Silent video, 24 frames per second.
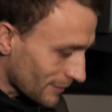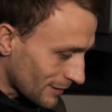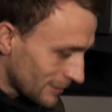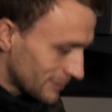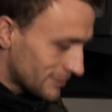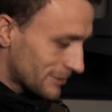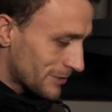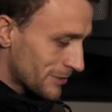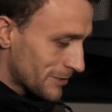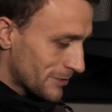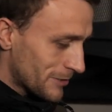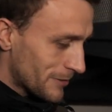
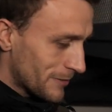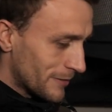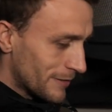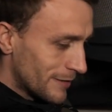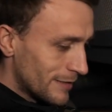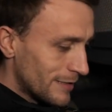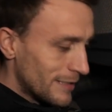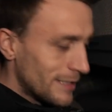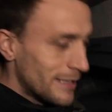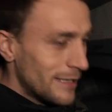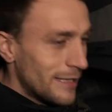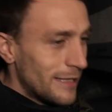So
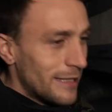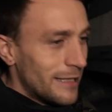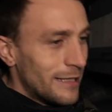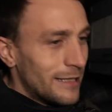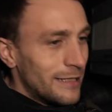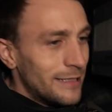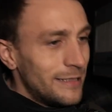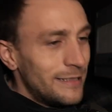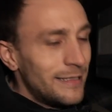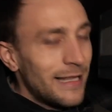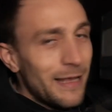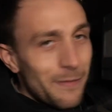
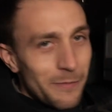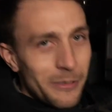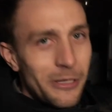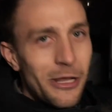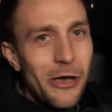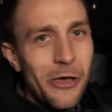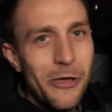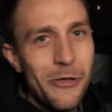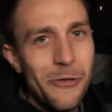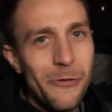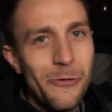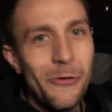let me
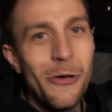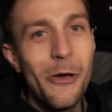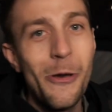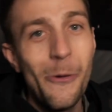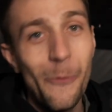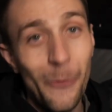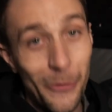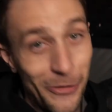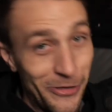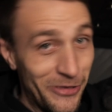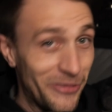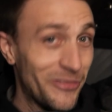know
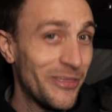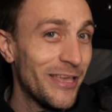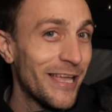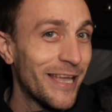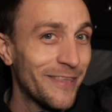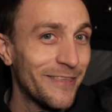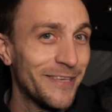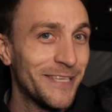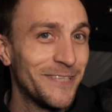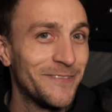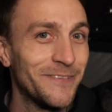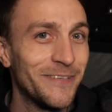what you think
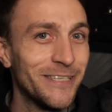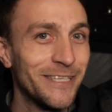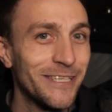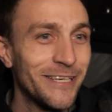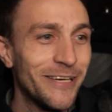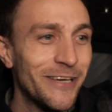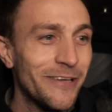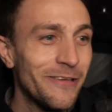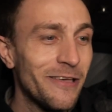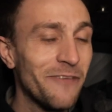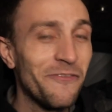of this video.